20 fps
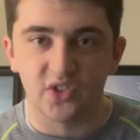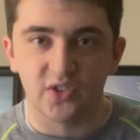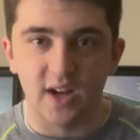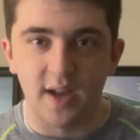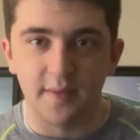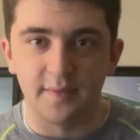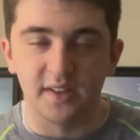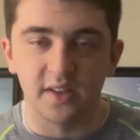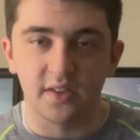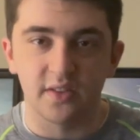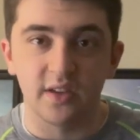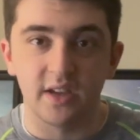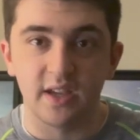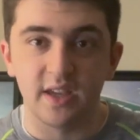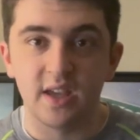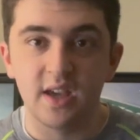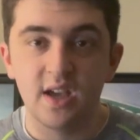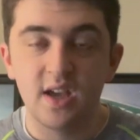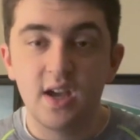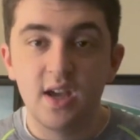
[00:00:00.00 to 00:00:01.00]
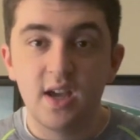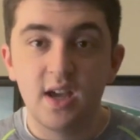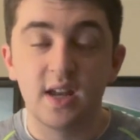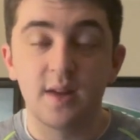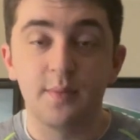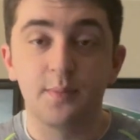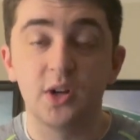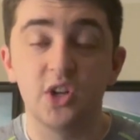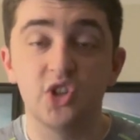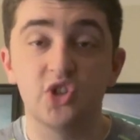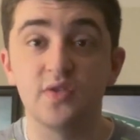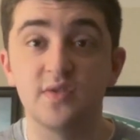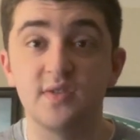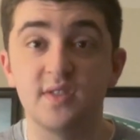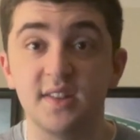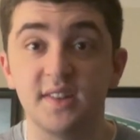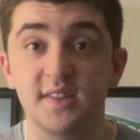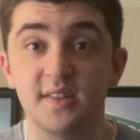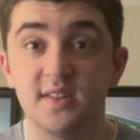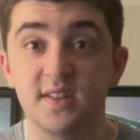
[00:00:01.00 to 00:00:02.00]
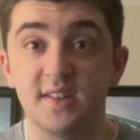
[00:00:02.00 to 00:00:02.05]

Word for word: grabs like like and I'm pretty sure Disney,